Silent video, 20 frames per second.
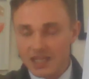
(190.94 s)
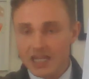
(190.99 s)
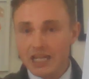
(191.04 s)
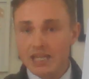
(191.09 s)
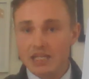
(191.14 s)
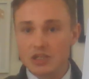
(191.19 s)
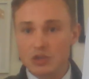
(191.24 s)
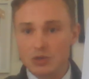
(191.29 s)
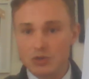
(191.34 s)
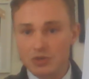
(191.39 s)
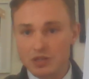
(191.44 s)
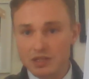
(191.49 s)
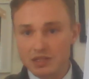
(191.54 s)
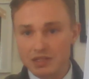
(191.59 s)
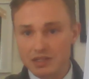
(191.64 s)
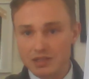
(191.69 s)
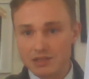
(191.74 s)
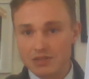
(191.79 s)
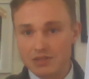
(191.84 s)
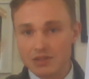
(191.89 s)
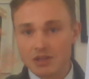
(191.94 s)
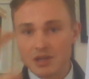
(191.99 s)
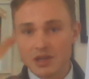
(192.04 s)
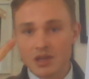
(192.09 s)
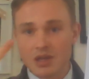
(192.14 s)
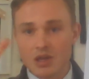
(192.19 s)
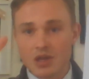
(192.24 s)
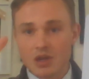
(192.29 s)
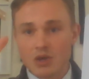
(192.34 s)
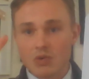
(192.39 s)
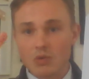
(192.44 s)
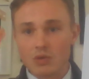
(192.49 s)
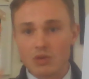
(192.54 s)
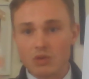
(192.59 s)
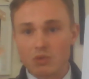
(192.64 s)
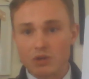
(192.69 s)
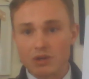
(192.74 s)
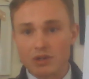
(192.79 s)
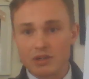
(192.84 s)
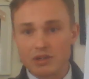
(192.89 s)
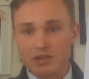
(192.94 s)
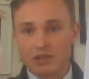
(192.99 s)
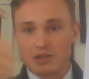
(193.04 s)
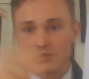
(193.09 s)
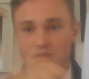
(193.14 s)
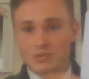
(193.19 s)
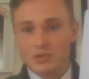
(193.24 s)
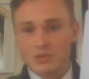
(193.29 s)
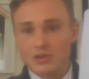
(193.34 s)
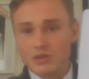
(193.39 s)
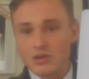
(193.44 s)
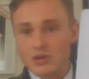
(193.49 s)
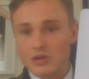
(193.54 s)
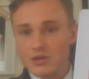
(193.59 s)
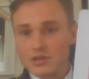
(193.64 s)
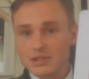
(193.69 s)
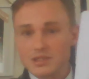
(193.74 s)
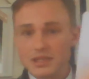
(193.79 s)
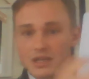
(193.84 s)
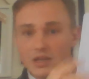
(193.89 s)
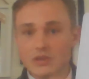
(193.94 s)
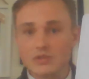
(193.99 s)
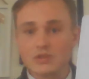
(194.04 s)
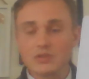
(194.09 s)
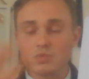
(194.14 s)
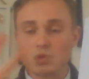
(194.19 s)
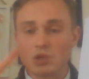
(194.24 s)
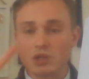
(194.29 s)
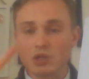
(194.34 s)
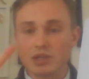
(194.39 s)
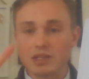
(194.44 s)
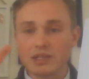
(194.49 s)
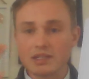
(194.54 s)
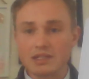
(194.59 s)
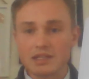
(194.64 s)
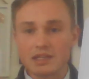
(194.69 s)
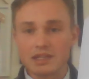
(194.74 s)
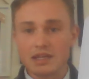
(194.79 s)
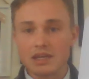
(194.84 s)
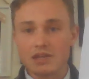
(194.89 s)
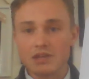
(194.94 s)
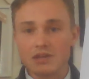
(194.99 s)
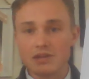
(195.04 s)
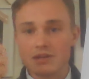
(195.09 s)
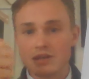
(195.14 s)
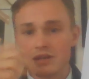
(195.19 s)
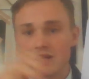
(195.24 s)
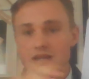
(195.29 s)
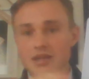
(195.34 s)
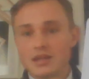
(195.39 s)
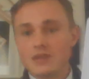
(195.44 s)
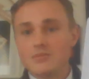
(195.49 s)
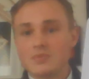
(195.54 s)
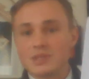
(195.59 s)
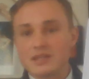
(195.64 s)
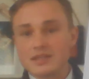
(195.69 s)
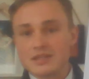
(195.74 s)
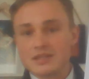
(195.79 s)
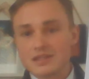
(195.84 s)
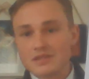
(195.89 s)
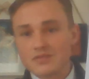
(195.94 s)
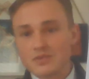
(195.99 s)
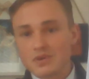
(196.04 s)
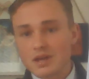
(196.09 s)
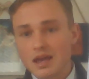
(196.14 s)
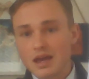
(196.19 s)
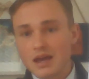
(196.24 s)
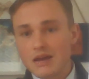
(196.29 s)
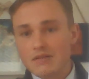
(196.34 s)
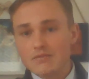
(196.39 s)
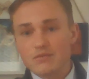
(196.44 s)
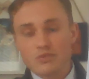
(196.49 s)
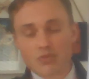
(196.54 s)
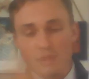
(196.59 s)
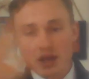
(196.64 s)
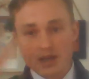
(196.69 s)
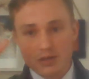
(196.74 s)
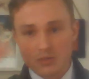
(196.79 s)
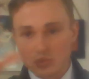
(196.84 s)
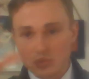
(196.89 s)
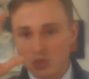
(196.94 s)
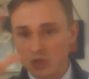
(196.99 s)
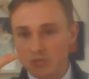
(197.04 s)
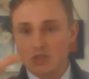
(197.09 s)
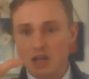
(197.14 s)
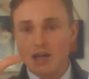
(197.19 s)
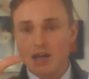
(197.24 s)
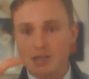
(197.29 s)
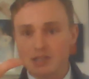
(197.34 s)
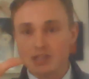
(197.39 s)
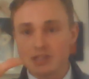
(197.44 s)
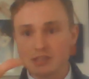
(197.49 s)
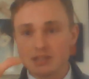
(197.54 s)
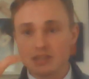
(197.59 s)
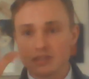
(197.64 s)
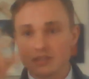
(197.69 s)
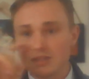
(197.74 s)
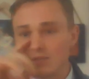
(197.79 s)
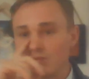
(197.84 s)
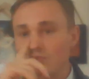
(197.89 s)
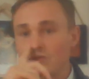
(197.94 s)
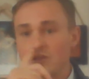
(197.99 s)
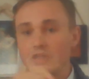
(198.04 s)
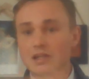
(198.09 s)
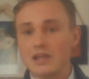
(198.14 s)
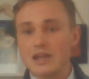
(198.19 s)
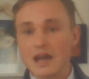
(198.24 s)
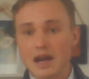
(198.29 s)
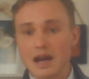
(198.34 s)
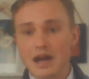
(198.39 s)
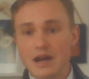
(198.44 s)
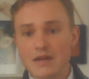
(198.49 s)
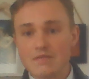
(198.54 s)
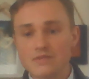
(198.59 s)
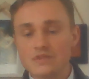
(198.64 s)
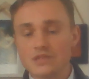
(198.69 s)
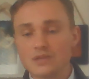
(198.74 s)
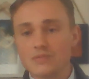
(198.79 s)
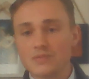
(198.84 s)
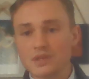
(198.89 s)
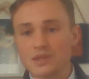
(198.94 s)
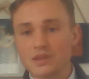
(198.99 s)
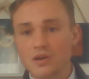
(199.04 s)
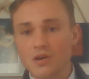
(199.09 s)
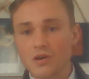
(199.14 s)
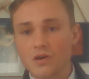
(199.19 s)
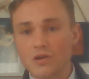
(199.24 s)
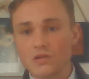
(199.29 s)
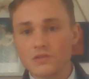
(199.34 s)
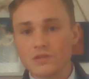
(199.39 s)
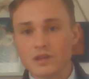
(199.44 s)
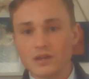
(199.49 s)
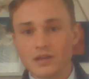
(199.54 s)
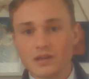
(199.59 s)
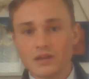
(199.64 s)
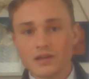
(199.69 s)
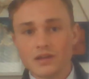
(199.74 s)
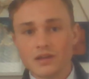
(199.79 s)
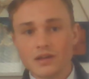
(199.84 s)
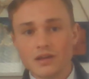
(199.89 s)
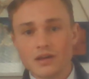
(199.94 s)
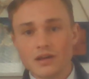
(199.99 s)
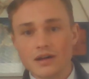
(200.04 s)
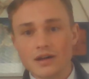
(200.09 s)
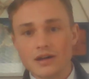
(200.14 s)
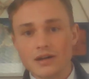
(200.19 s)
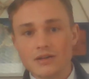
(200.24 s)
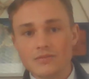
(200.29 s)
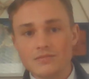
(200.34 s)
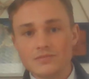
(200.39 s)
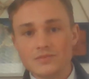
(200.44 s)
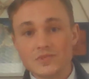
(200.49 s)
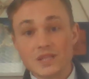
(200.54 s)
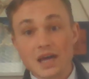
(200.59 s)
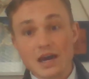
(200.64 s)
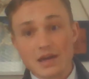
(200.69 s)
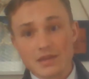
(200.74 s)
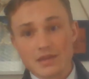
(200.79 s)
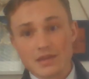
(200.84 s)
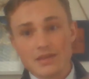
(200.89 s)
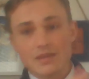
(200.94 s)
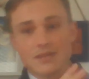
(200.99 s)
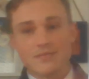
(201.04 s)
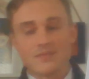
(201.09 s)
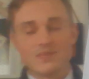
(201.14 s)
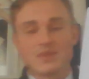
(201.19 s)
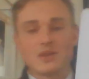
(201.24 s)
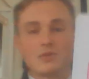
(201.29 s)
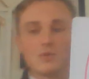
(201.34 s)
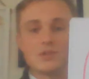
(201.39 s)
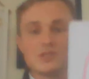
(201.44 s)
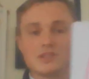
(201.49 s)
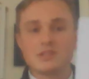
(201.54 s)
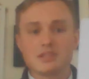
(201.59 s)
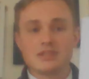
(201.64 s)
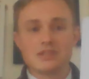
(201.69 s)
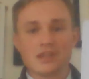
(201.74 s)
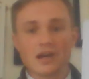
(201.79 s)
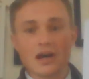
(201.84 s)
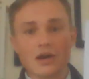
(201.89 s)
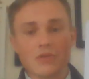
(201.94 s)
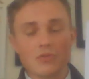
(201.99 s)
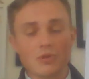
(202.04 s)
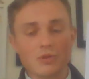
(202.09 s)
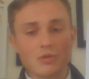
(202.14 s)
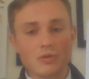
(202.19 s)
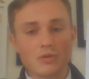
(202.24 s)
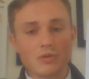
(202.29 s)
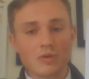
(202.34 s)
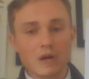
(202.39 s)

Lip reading: in unison with one another, with all the cells working together. Because if we have random contractions, then we're going to have something called death, which is not what we